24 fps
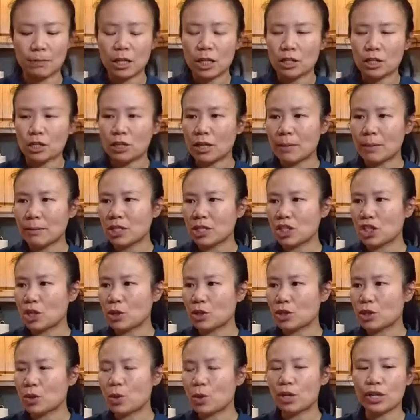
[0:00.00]
So let me show
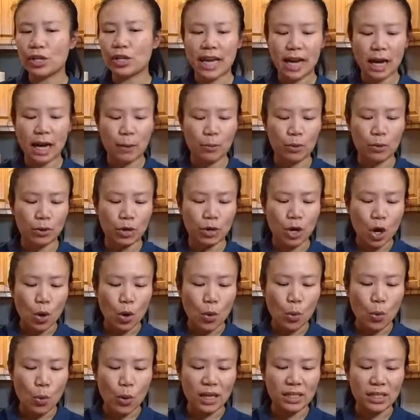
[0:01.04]
you on our camera
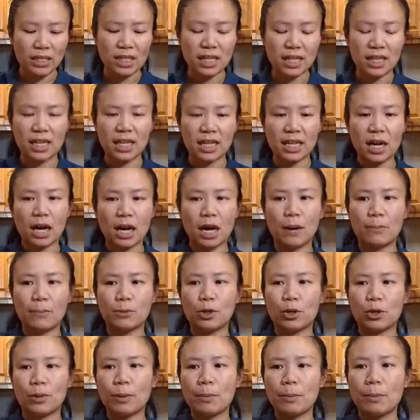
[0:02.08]
what the
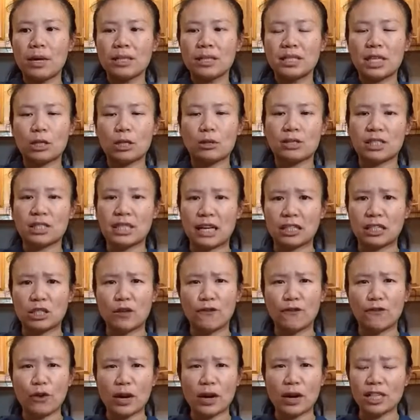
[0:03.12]
yerba mate looks like. So
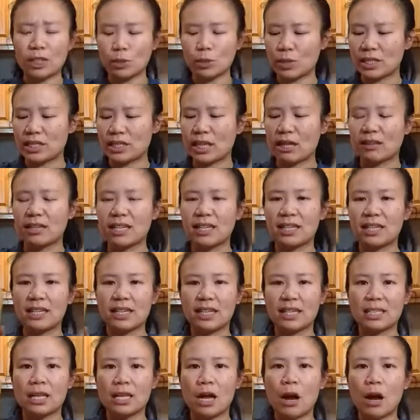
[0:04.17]
for us, we sell it in
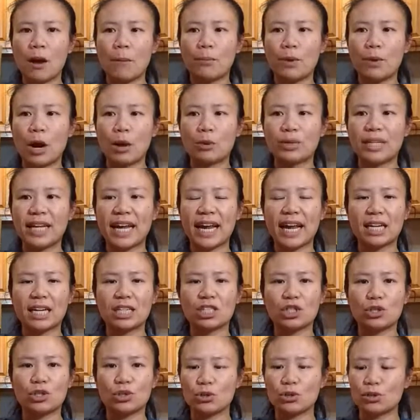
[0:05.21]
these brown
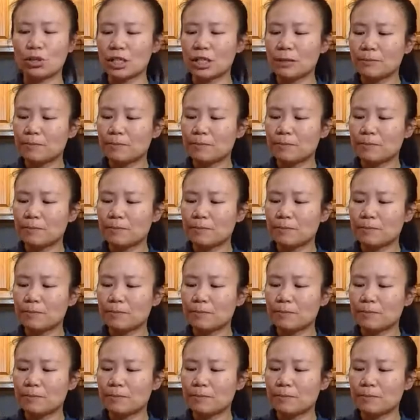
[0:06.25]
canisters.